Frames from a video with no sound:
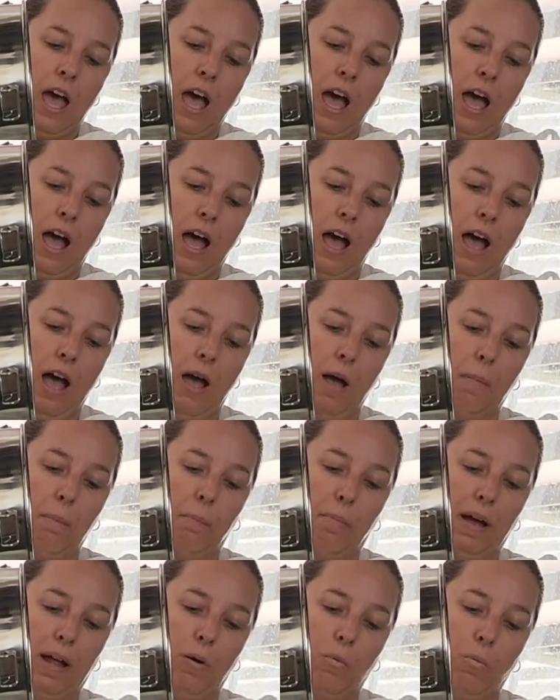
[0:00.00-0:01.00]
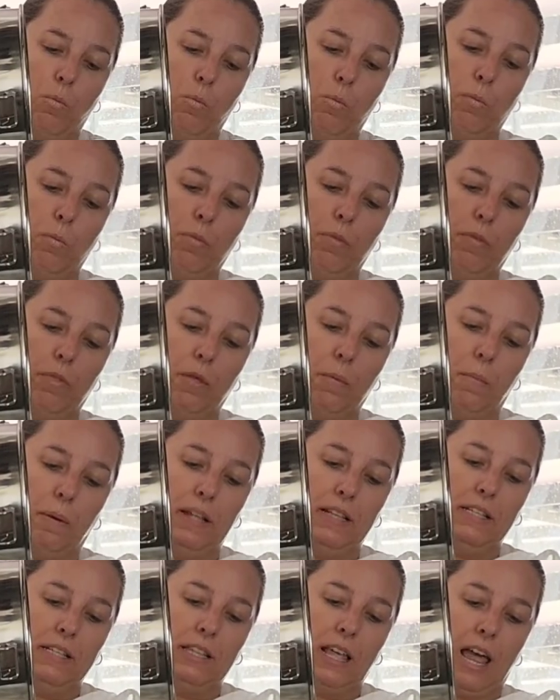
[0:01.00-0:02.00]
But the
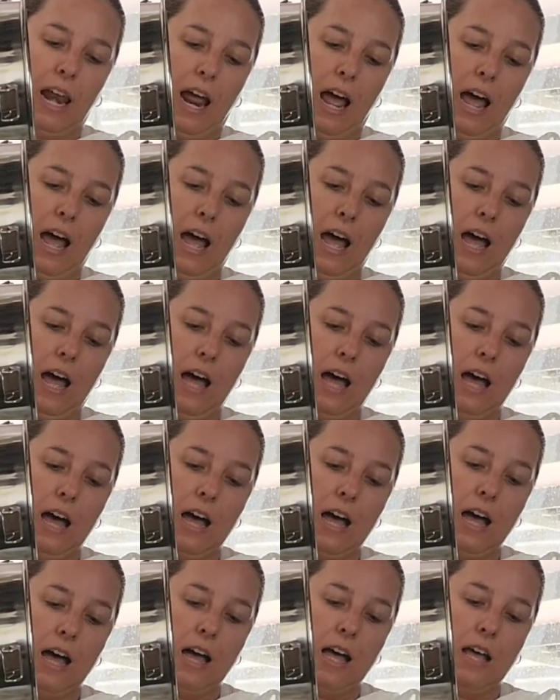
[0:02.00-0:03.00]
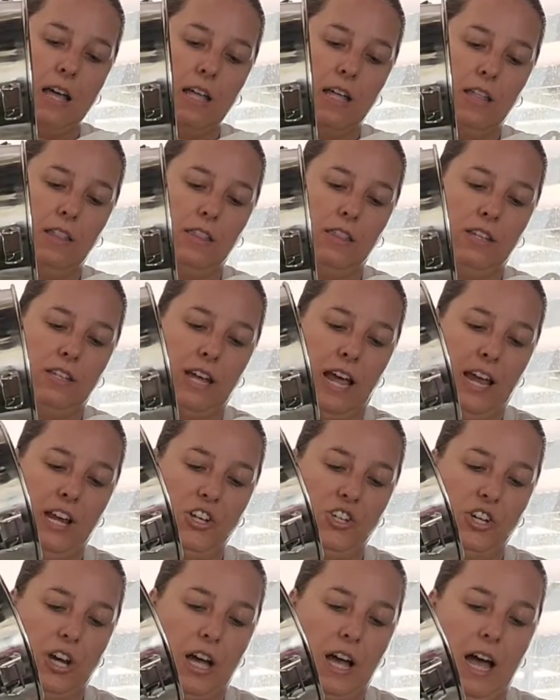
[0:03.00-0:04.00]
bits that are the
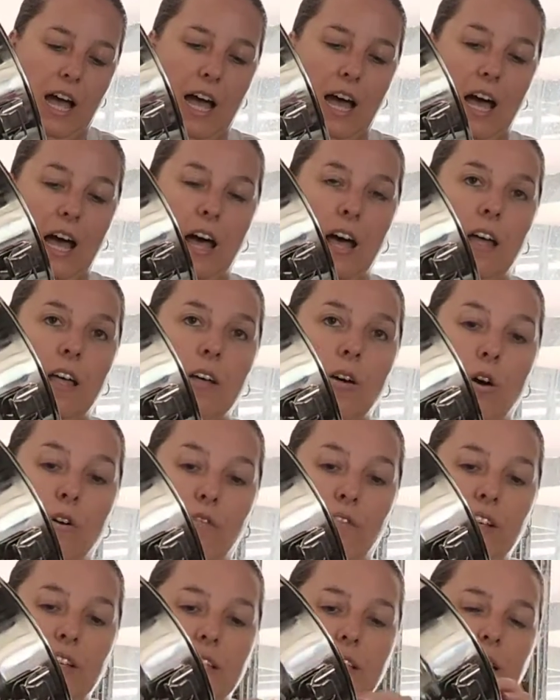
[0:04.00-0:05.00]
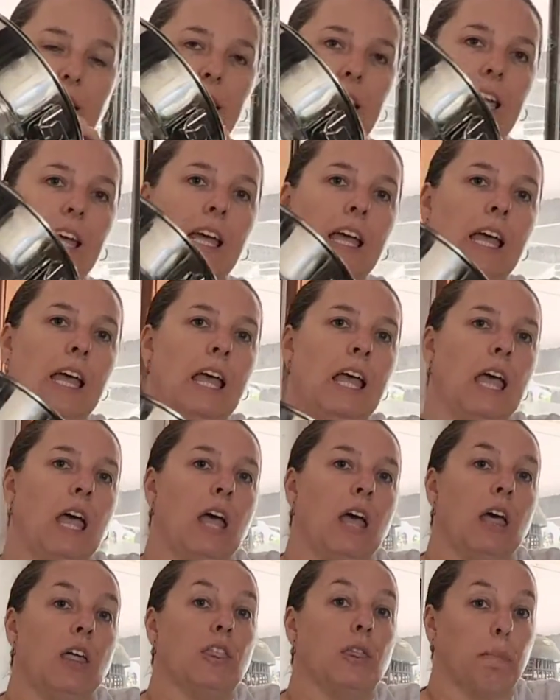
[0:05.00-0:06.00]
danger are obviously
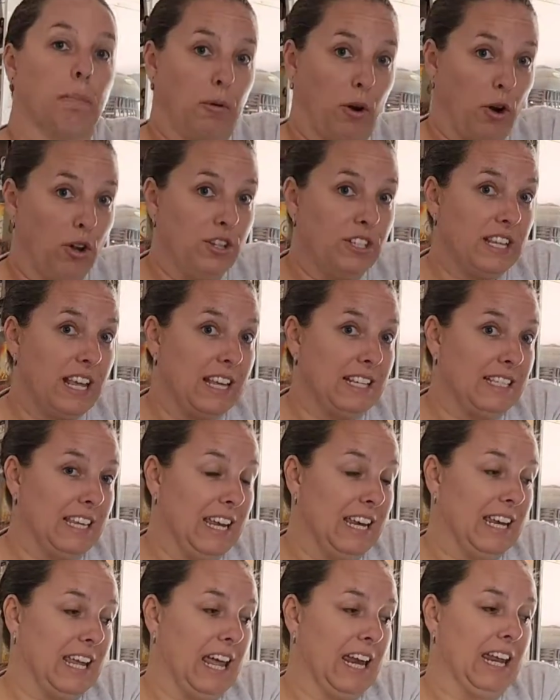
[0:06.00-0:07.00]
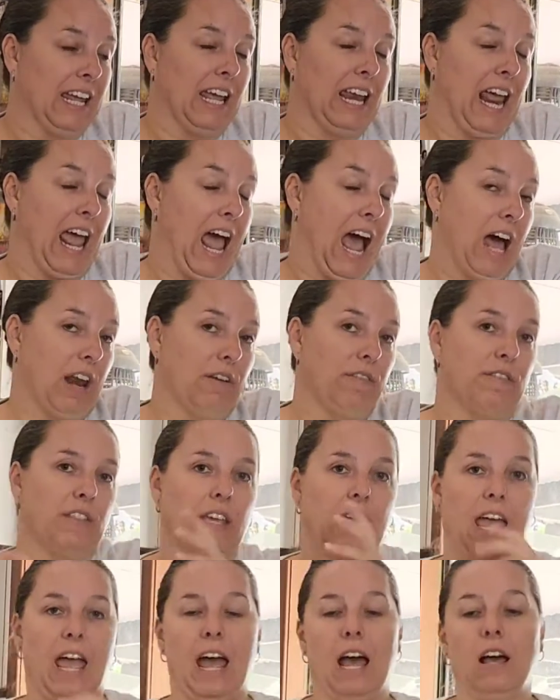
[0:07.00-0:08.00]
the process in getting it out of
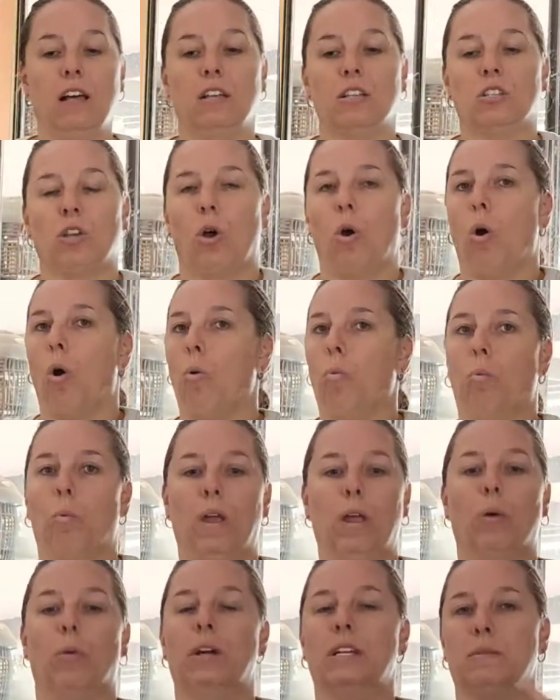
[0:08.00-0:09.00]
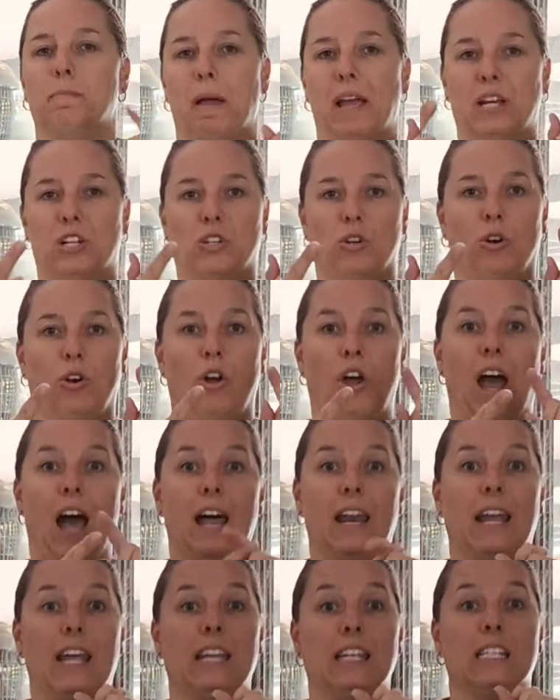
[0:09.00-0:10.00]
the cow. So we always make sure her
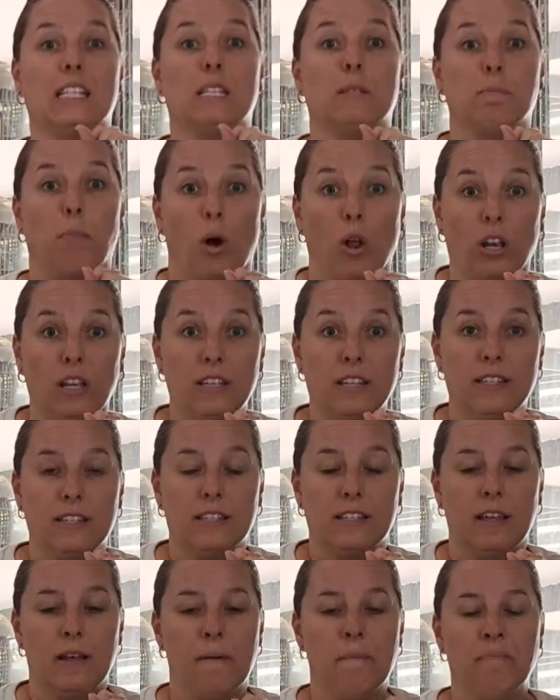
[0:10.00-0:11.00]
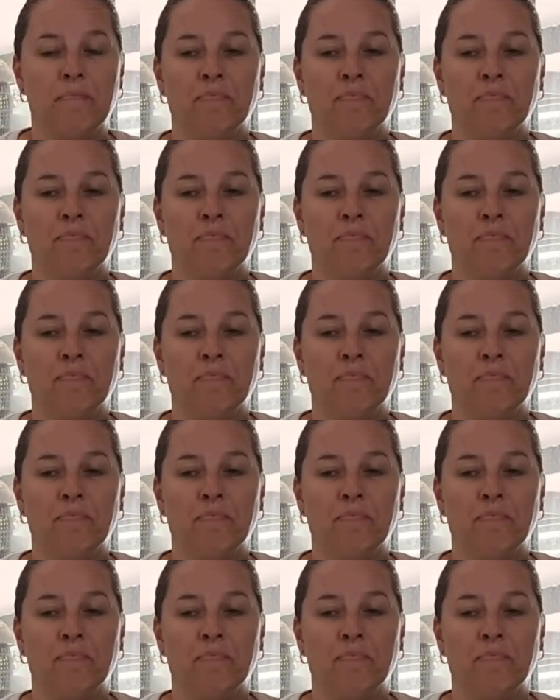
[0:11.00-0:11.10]
udder is spotless.